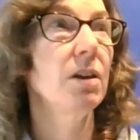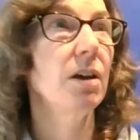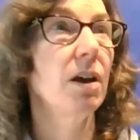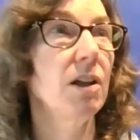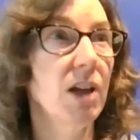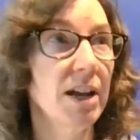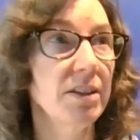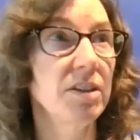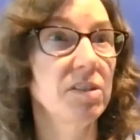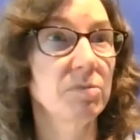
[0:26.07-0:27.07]
a lot of
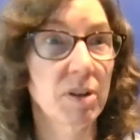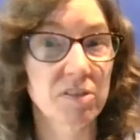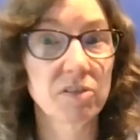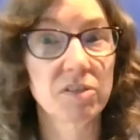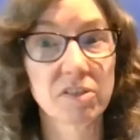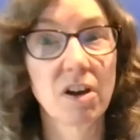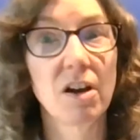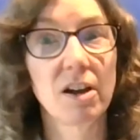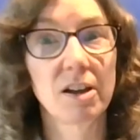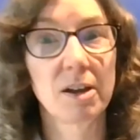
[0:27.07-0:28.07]
these muscles
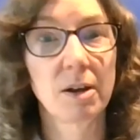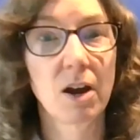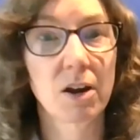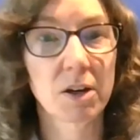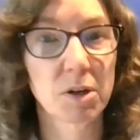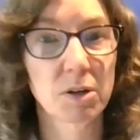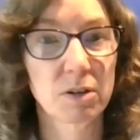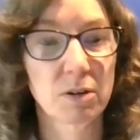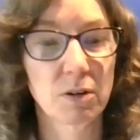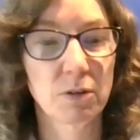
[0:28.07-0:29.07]
are
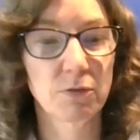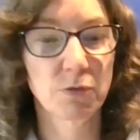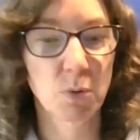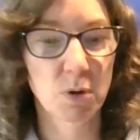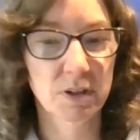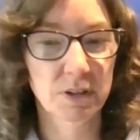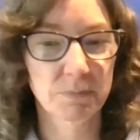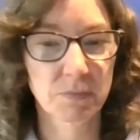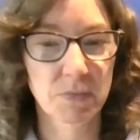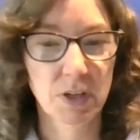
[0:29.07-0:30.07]
for
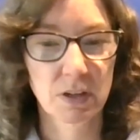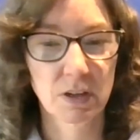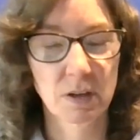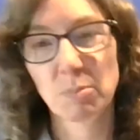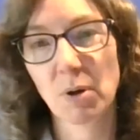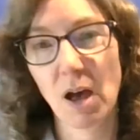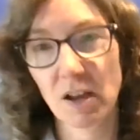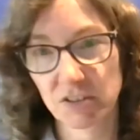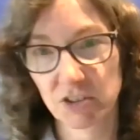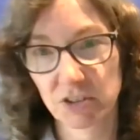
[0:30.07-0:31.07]

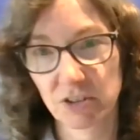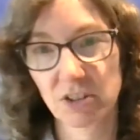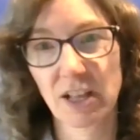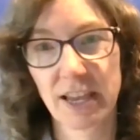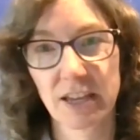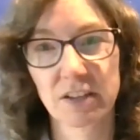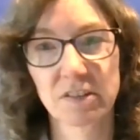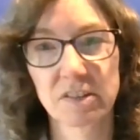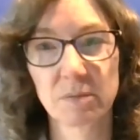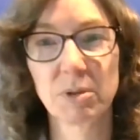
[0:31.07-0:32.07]
postural and
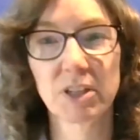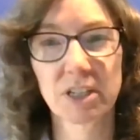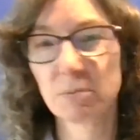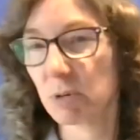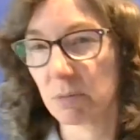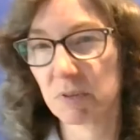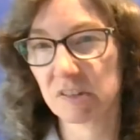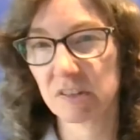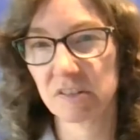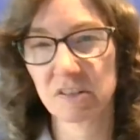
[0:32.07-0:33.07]
stability
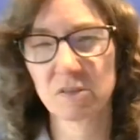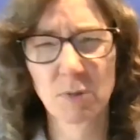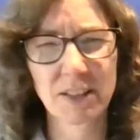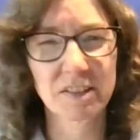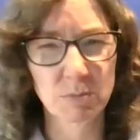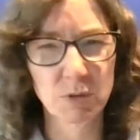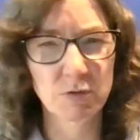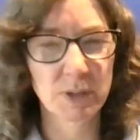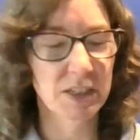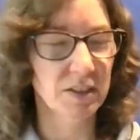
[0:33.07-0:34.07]
purposes as well as
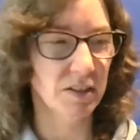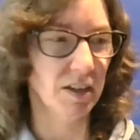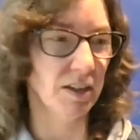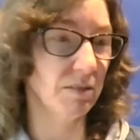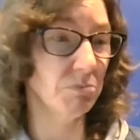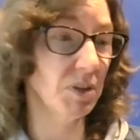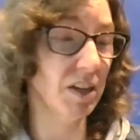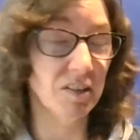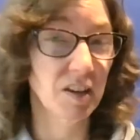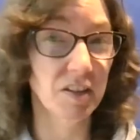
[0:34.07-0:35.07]
movement,
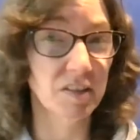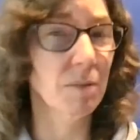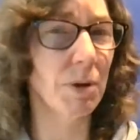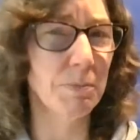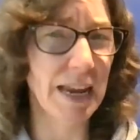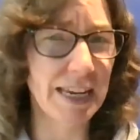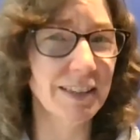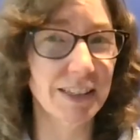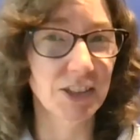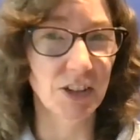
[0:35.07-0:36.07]
and some are
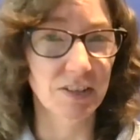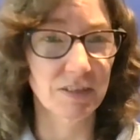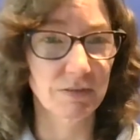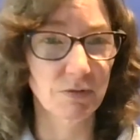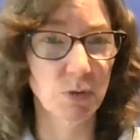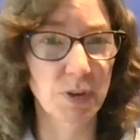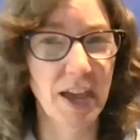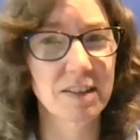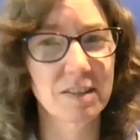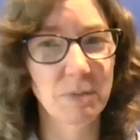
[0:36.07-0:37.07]
mainly just for
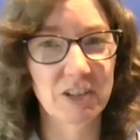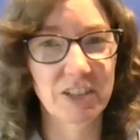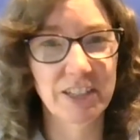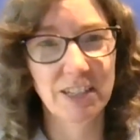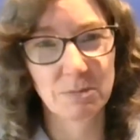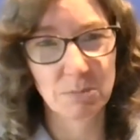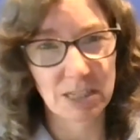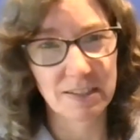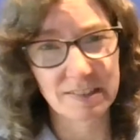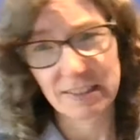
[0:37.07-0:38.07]
that, especially in
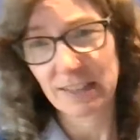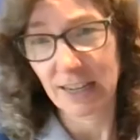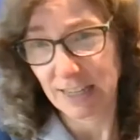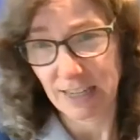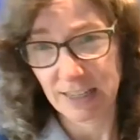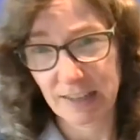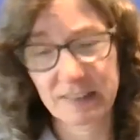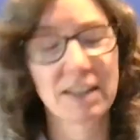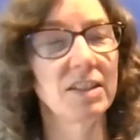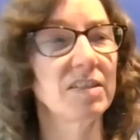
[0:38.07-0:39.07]
beings, again, as
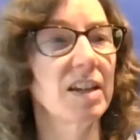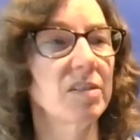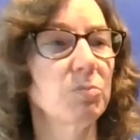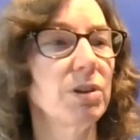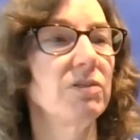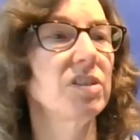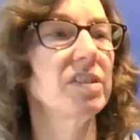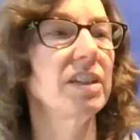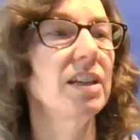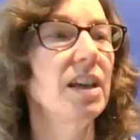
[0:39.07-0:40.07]
I discussed
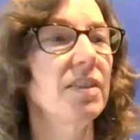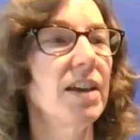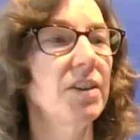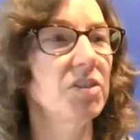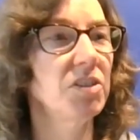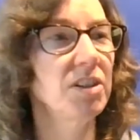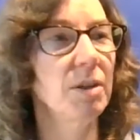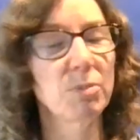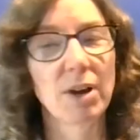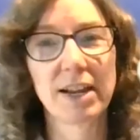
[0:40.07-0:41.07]
previously, that stood
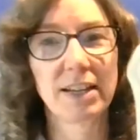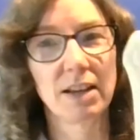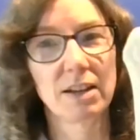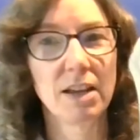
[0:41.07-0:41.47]
upright and